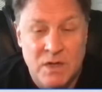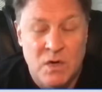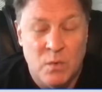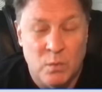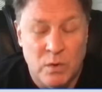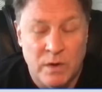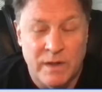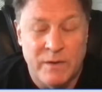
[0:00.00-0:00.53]

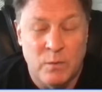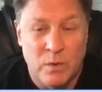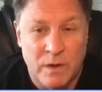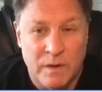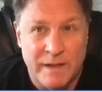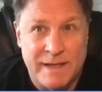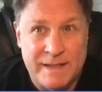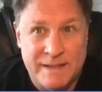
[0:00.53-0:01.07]
really,
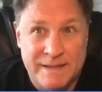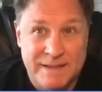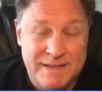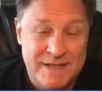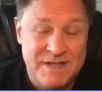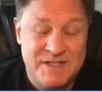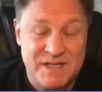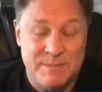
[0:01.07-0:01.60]
really
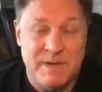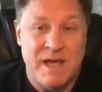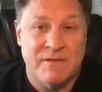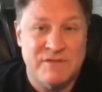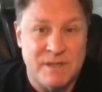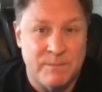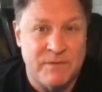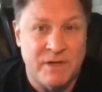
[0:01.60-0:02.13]
seem to have
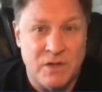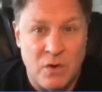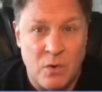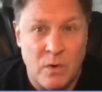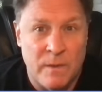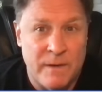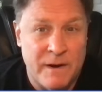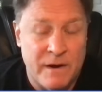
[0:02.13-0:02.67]
something
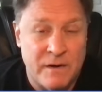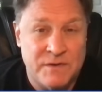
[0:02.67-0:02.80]
going there.